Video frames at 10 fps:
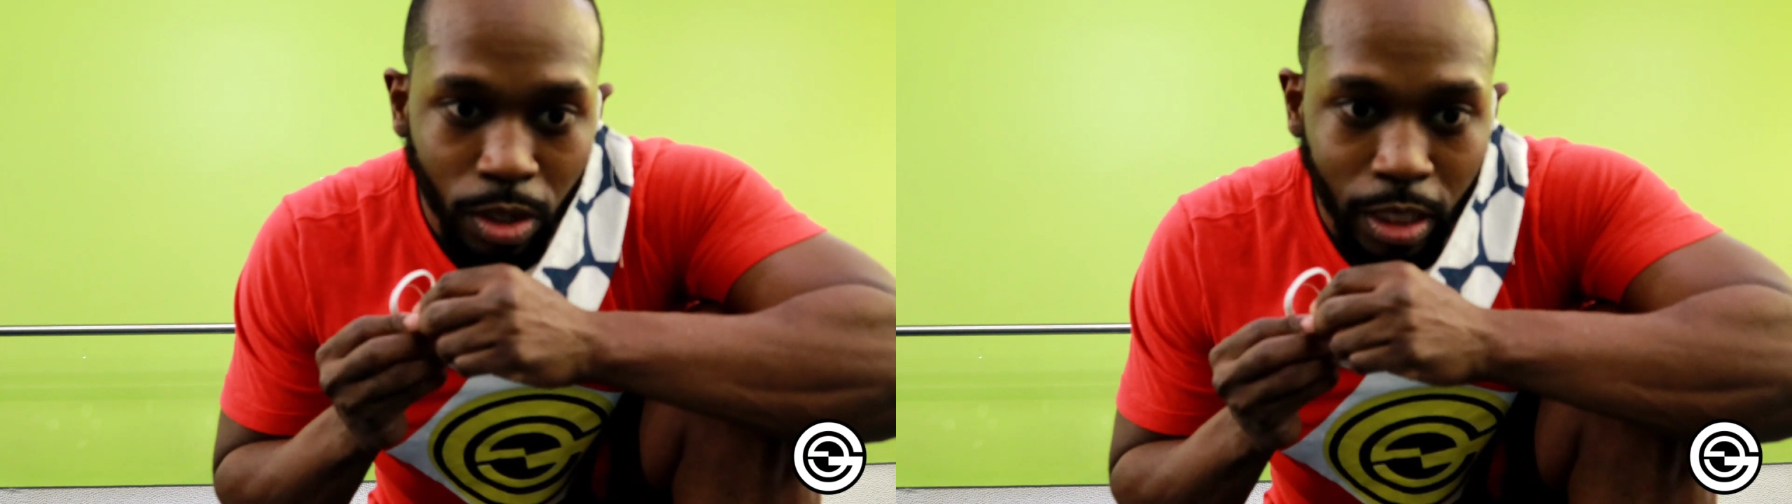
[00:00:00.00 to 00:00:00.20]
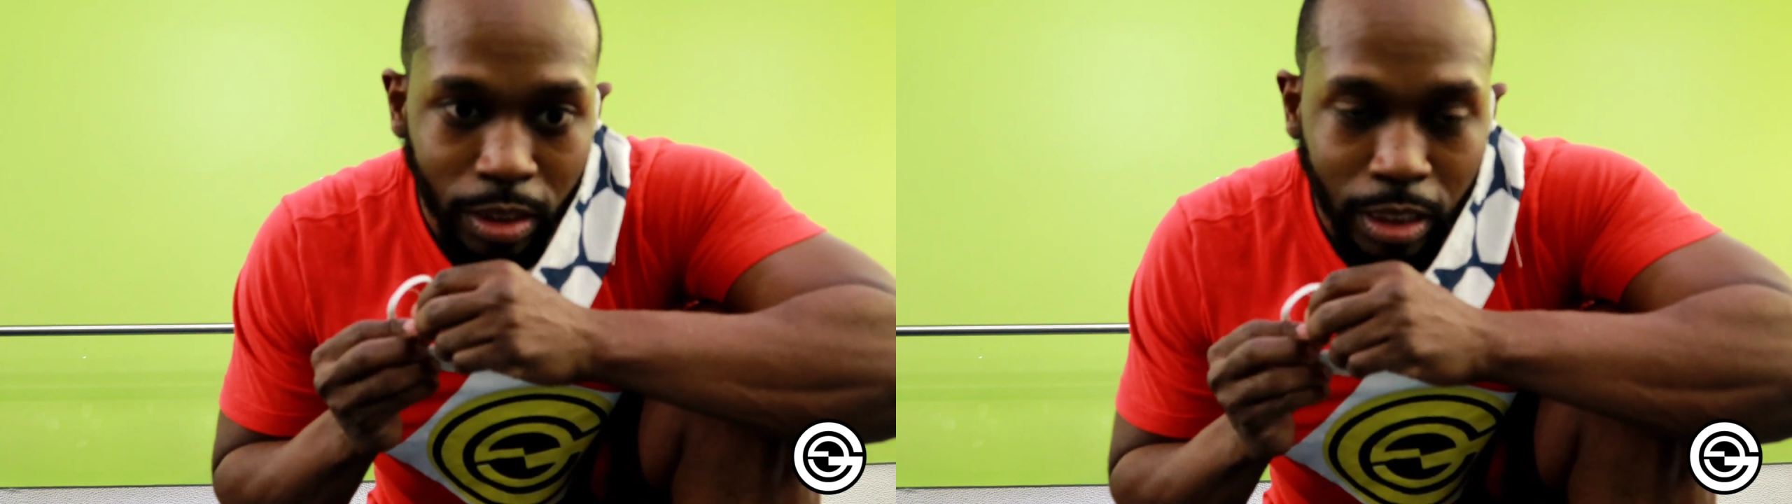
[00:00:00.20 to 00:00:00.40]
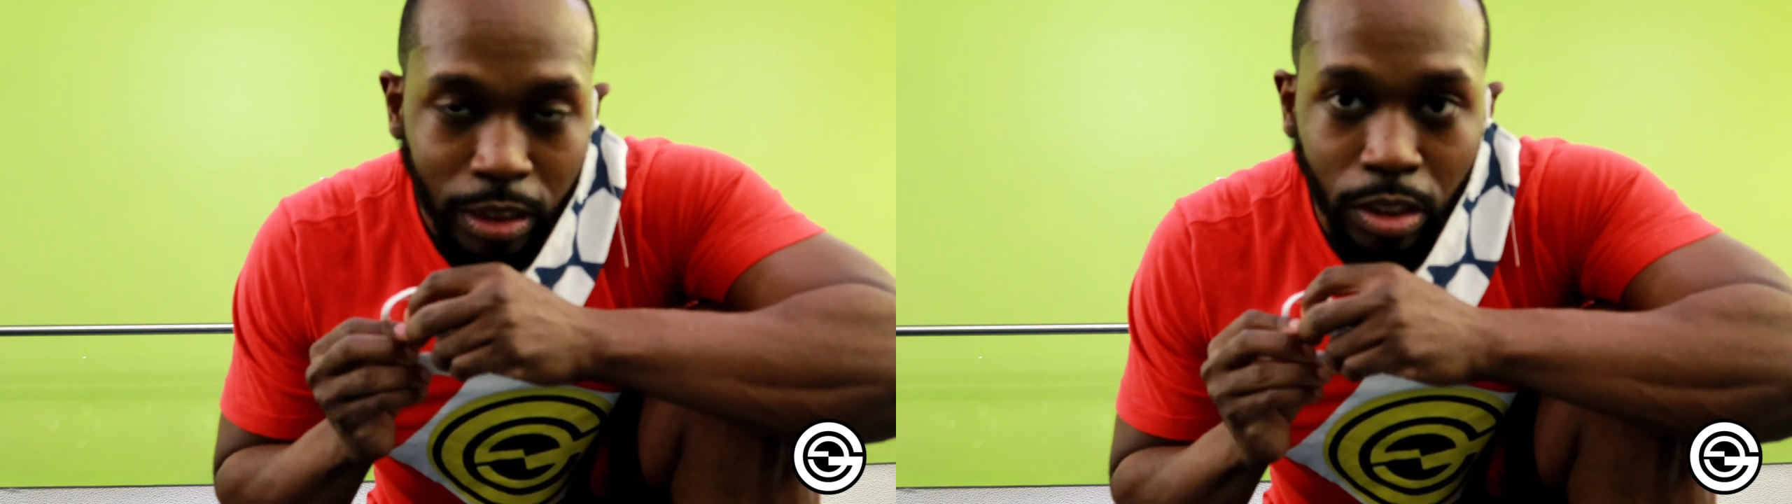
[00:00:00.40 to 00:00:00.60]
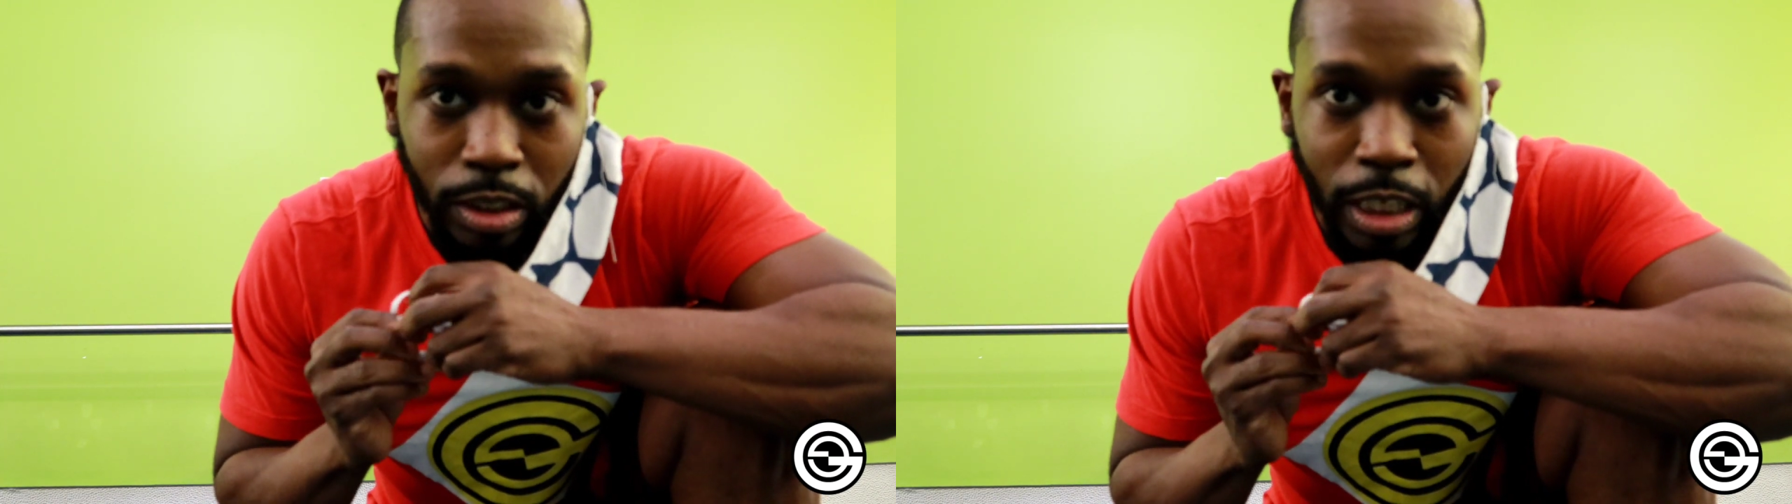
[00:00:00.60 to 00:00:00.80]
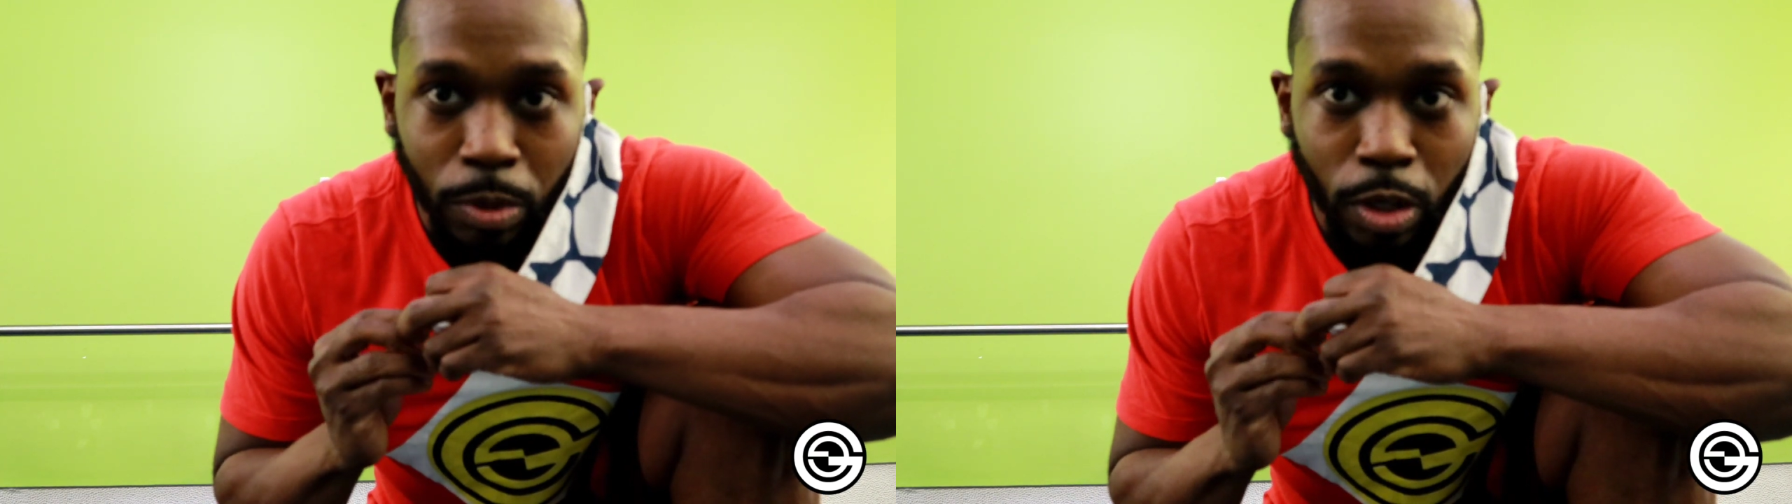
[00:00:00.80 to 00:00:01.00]
like I said, it's
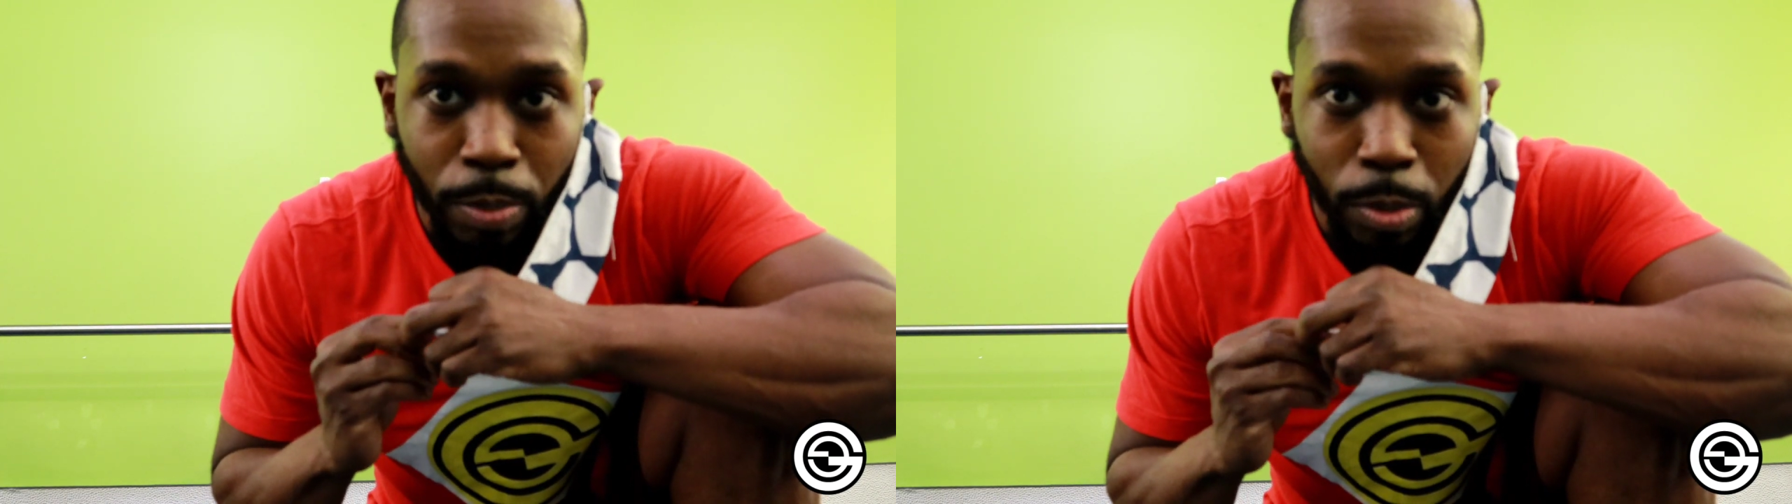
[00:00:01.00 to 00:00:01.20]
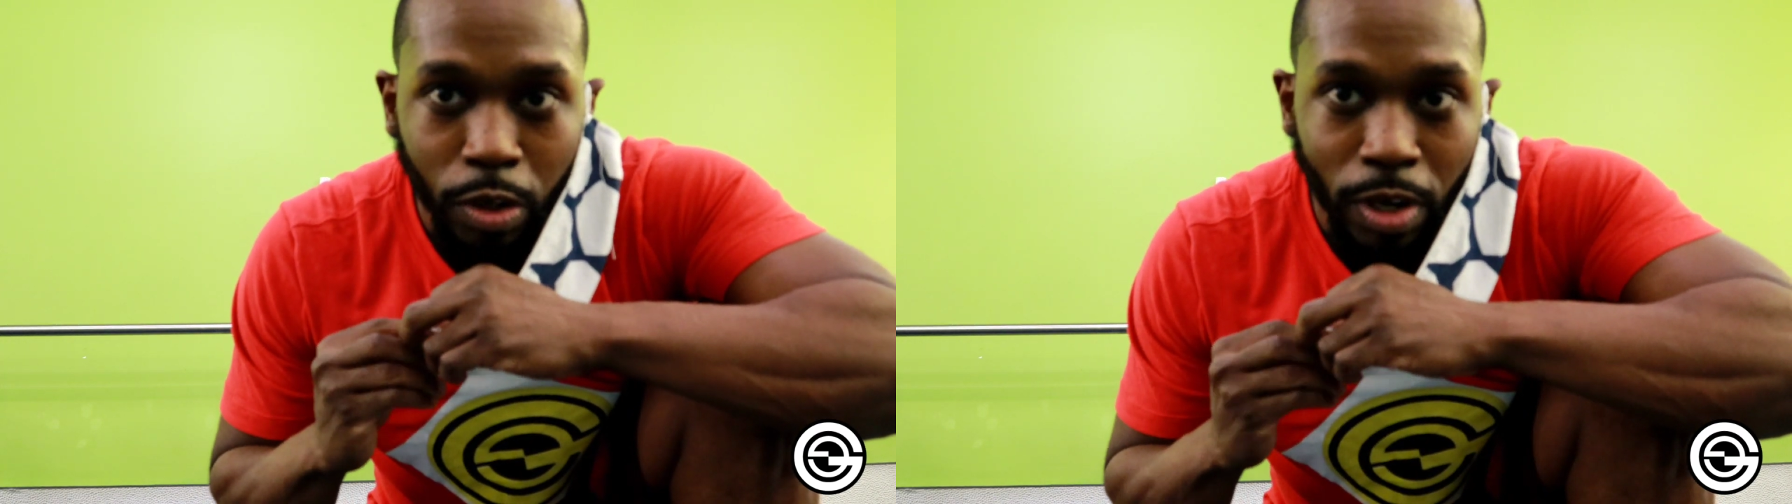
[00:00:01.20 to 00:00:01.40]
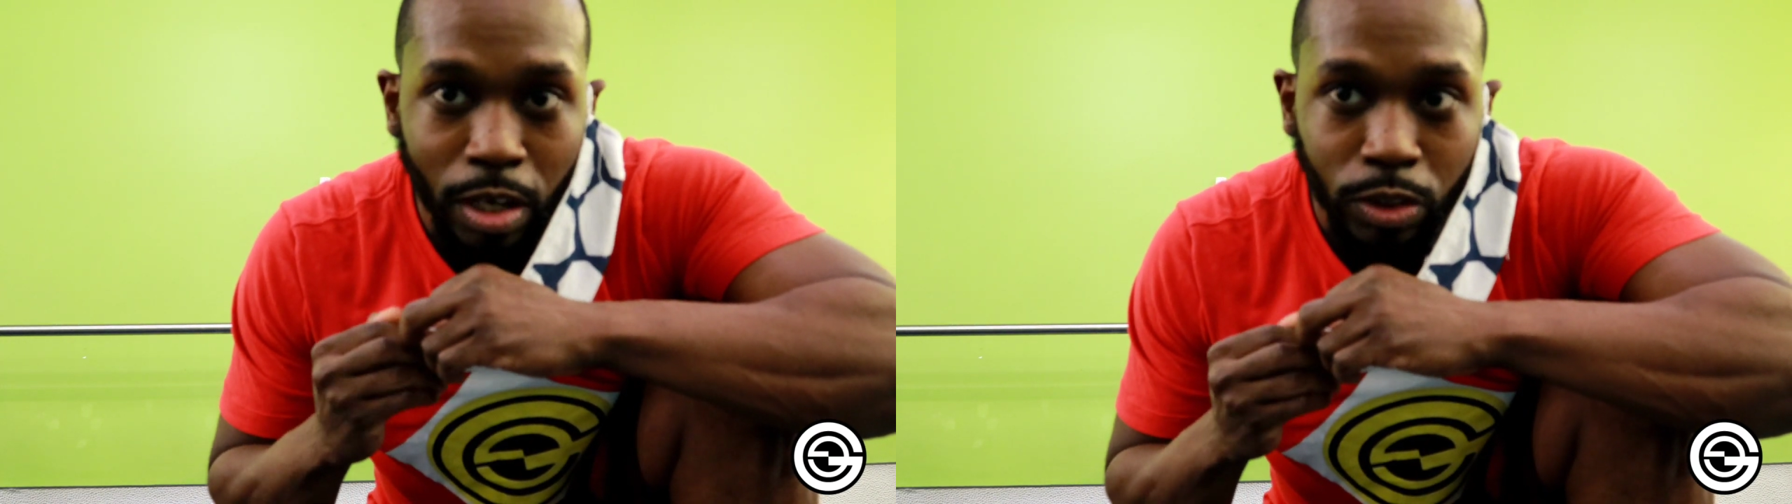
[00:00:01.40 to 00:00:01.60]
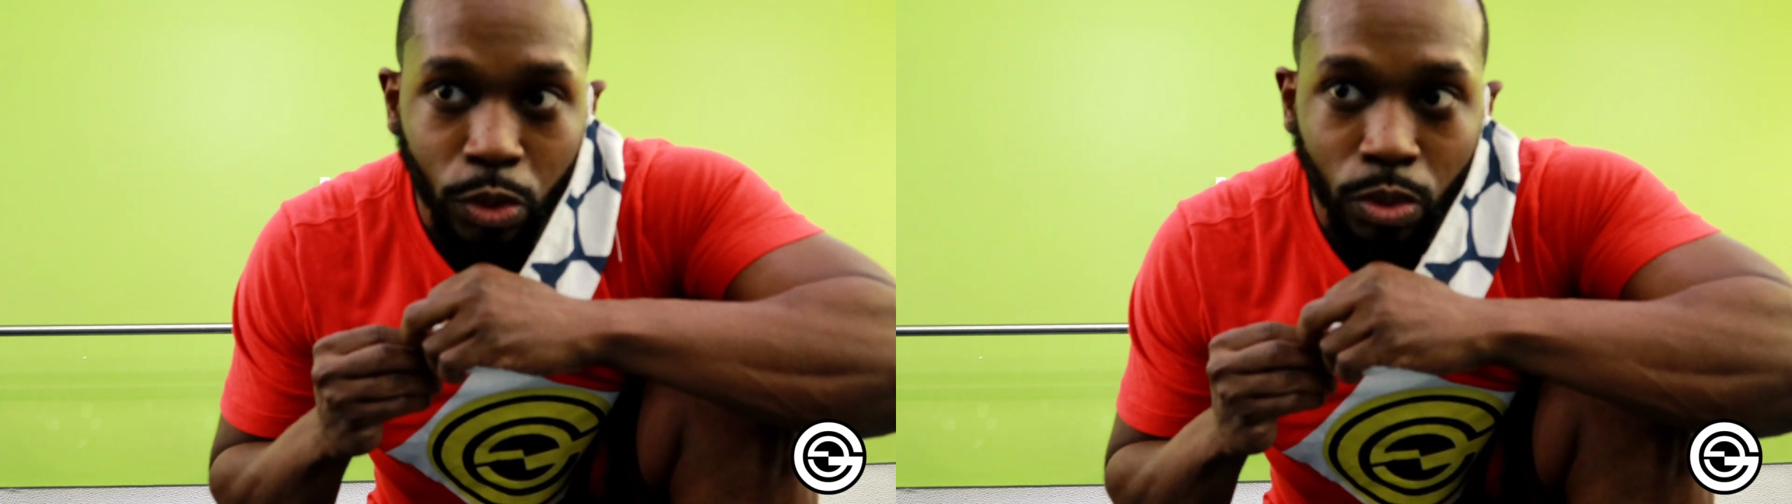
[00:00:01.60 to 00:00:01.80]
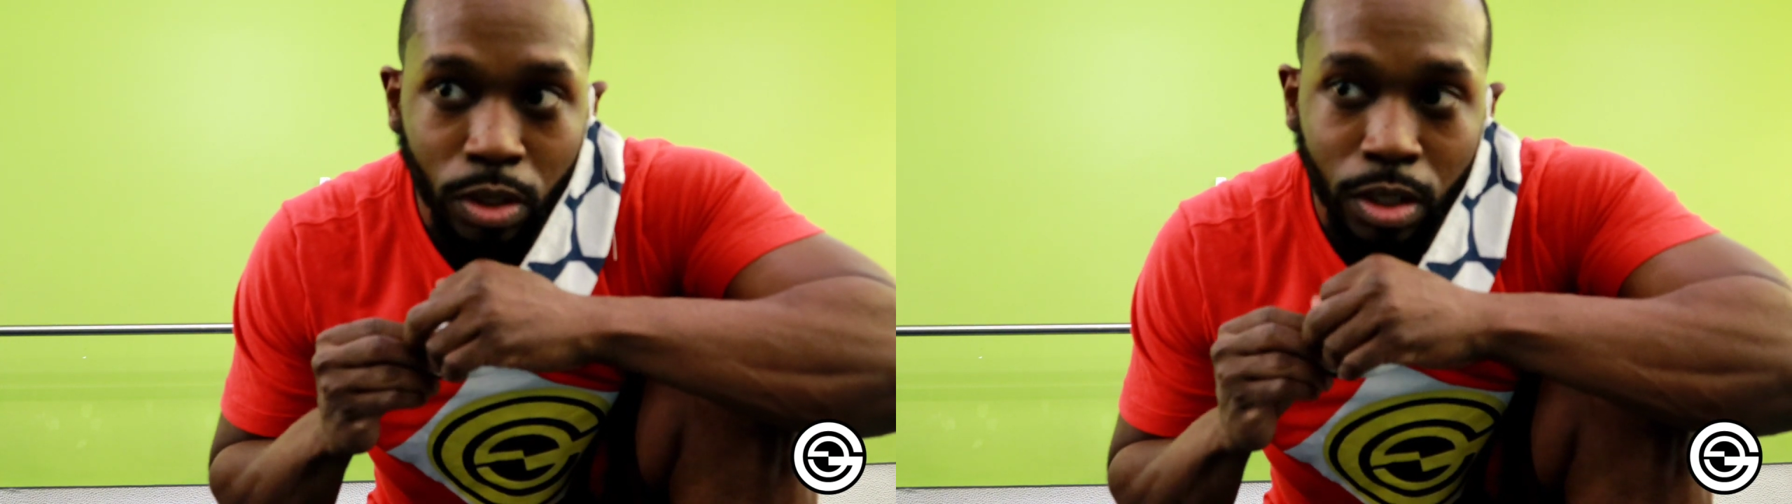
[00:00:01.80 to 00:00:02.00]
good to keep good people around you.